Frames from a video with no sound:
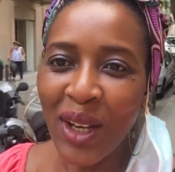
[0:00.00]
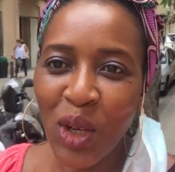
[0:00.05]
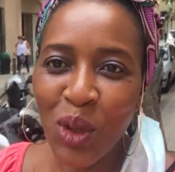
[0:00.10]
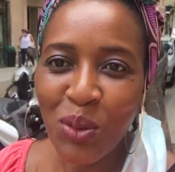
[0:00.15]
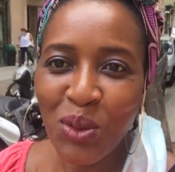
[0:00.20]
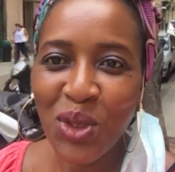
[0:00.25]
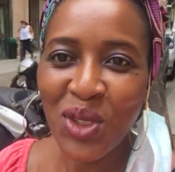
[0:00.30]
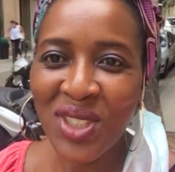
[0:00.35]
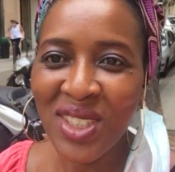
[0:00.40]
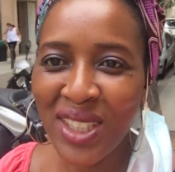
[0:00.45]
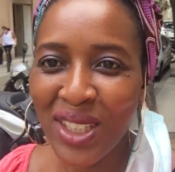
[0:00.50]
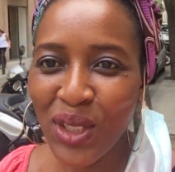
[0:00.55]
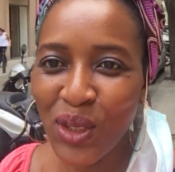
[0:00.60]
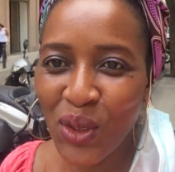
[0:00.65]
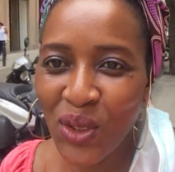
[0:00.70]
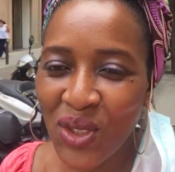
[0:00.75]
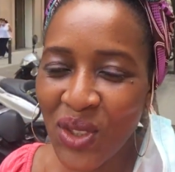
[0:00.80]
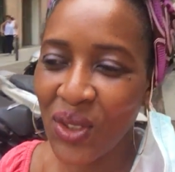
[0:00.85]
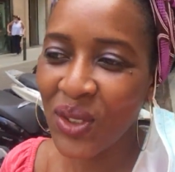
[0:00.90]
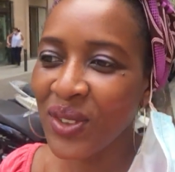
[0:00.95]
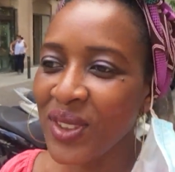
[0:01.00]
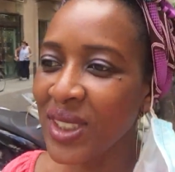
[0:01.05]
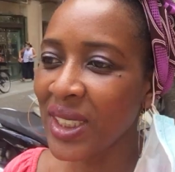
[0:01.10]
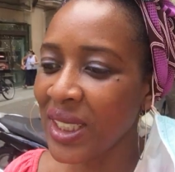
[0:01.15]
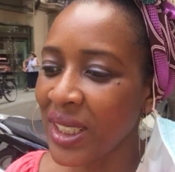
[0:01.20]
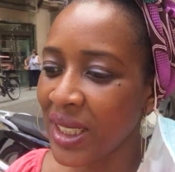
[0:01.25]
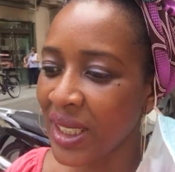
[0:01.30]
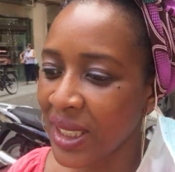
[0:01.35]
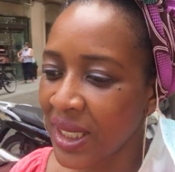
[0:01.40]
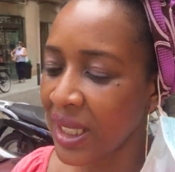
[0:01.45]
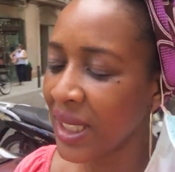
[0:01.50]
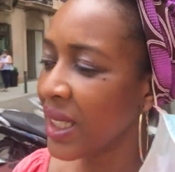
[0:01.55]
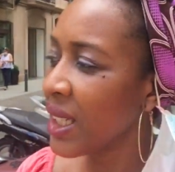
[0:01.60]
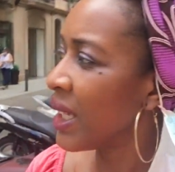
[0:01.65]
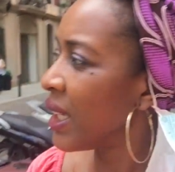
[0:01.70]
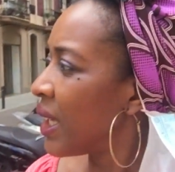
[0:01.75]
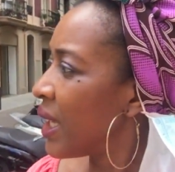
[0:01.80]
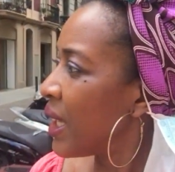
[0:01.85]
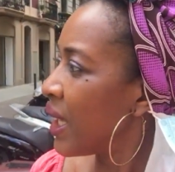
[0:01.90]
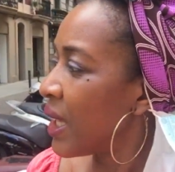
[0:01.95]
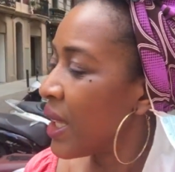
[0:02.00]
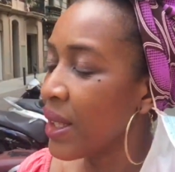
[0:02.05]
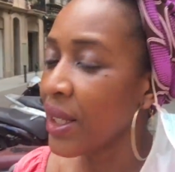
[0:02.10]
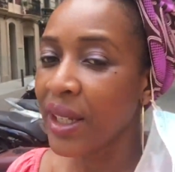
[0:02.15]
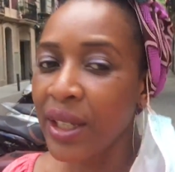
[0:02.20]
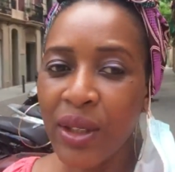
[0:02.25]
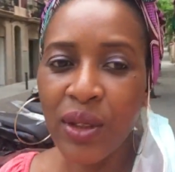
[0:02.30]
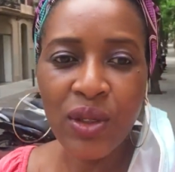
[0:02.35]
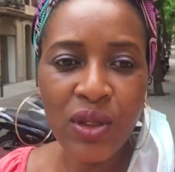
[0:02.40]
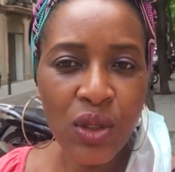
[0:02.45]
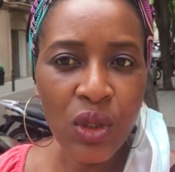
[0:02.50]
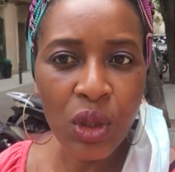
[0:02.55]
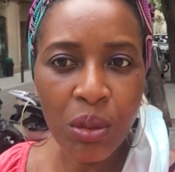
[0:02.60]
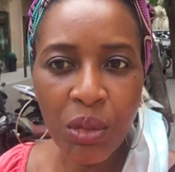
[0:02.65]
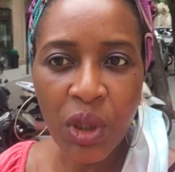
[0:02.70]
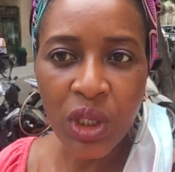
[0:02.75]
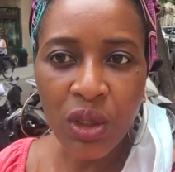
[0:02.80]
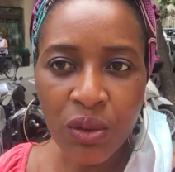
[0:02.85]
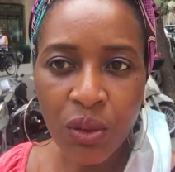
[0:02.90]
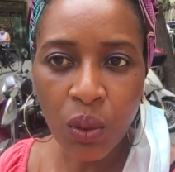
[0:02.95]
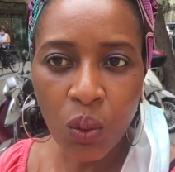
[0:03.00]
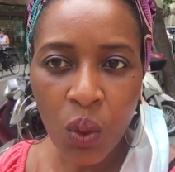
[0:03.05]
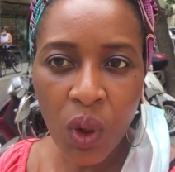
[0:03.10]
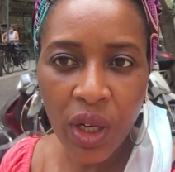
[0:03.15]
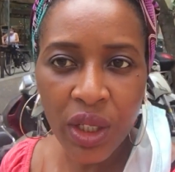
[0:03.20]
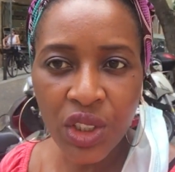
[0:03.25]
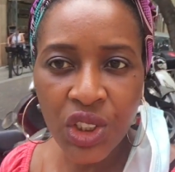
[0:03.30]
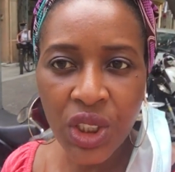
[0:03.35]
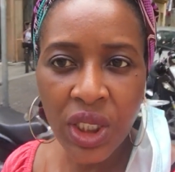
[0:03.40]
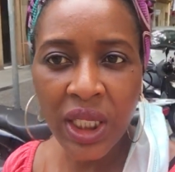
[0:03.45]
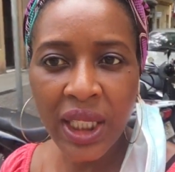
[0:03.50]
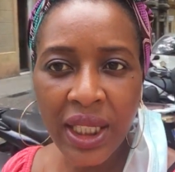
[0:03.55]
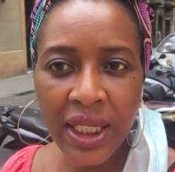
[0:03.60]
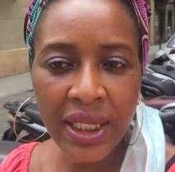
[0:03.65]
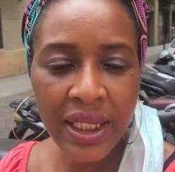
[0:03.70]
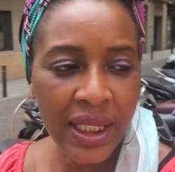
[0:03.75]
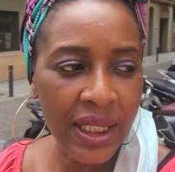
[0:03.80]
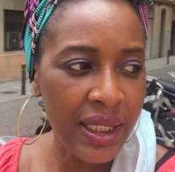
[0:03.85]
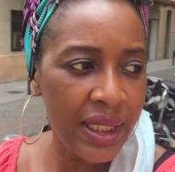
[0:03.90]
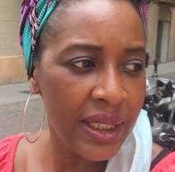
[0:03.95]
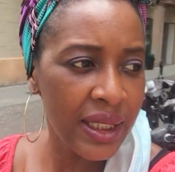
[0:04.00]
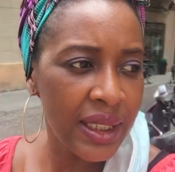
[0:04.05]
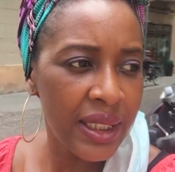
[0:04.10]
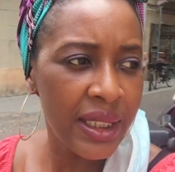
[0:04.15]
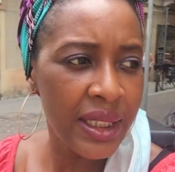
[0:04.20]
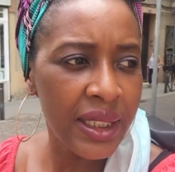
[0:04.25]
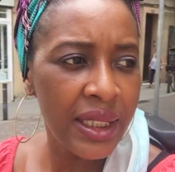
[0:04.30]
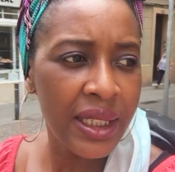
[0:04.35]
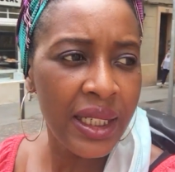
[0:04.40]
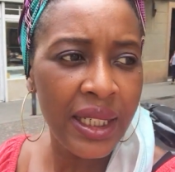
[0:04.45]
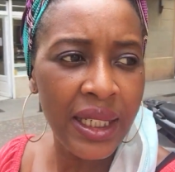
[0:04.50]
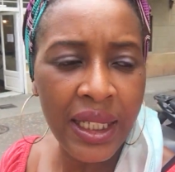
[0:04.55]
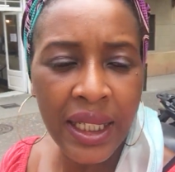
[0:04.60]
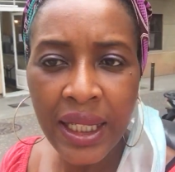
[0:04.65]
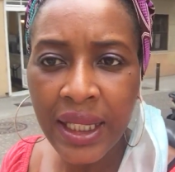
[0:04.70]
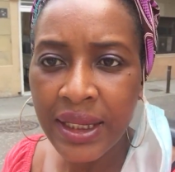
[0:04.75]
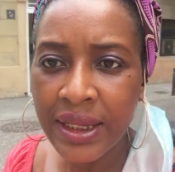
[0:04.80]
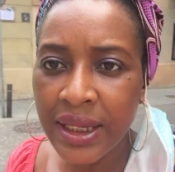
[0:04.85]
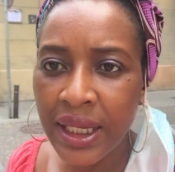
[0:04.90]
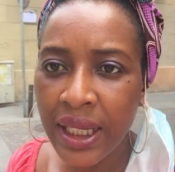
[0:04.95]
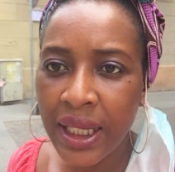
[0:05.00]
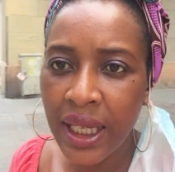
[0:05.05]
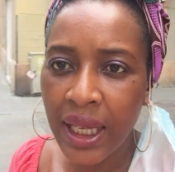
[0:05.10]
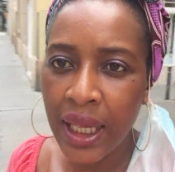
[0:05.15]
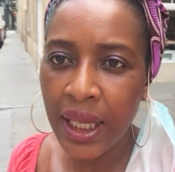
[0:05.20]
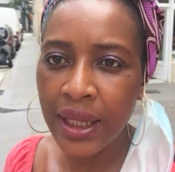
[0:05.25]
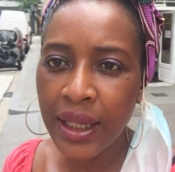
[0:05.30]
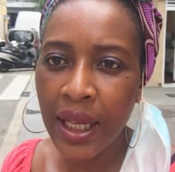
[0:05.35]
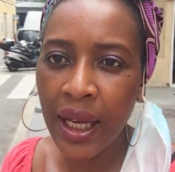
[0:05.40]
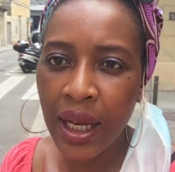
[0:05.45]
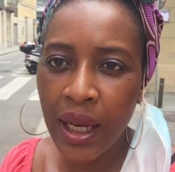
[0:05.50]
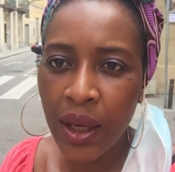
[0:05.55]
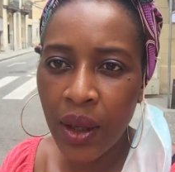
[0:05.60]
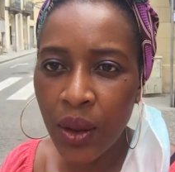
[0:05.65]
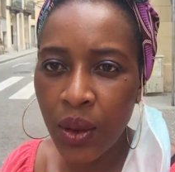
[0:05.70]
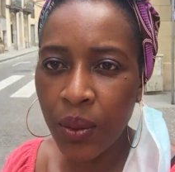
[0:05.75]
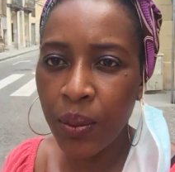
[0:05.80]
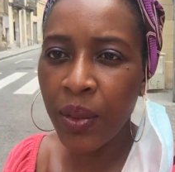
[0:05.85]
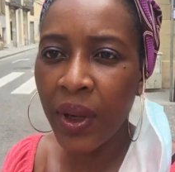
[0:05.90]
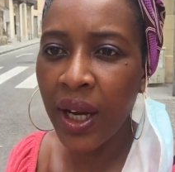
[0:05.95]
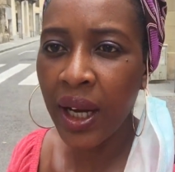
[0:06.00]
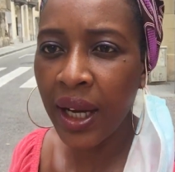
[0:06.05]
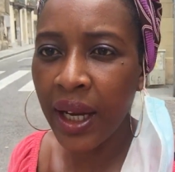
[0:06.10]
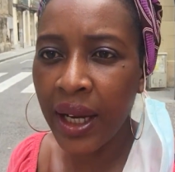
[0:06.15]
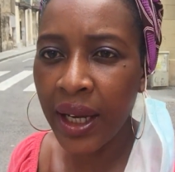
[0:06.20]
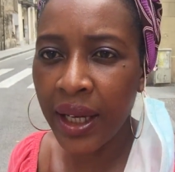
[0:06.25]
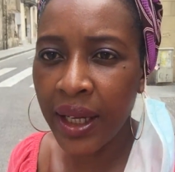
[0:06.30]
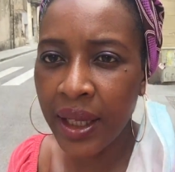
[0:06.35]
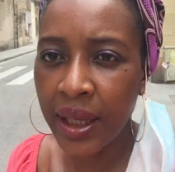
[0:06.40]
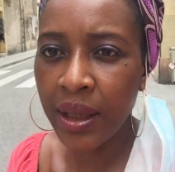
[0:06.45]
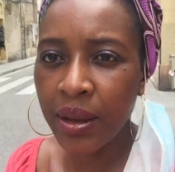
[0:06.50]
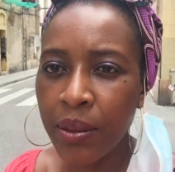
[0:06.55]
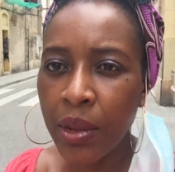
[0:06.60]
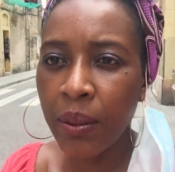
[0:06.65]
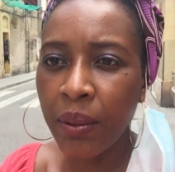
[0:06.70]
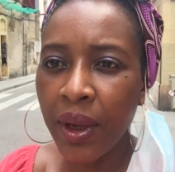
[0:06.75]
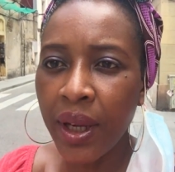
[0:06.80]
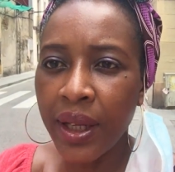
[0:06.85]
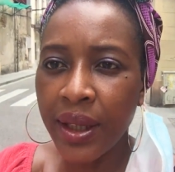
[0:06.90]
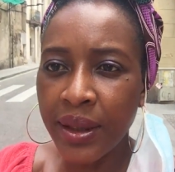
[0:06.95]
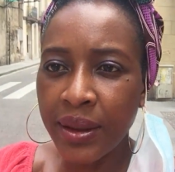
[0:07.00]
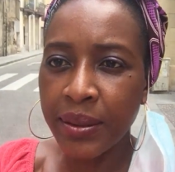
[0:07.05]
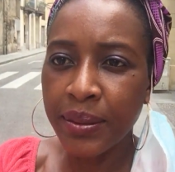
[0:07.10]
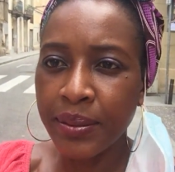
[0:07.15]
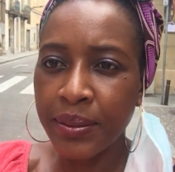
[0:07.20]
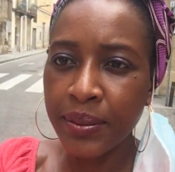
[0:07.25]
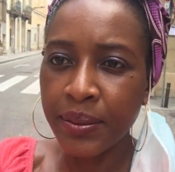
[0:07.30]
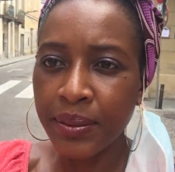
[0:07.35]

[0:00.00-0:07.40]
Hope to see you soon. Thank you so much for watching. Take care now. Bye. Bye-bye.